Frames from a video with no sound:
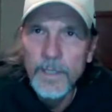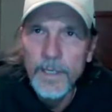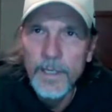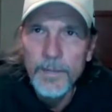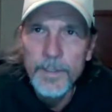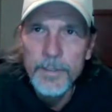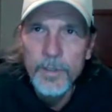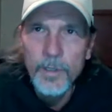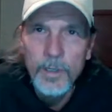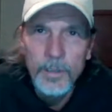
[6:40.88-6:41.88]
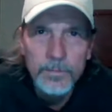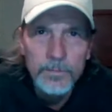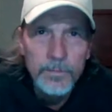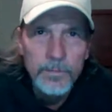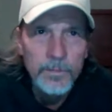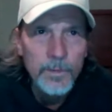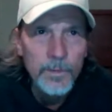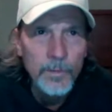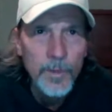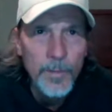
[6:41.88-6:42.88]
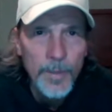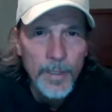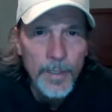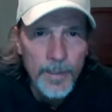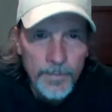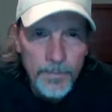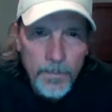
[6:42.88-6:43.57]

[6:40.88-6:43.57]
and I mean strong. We were pretty good.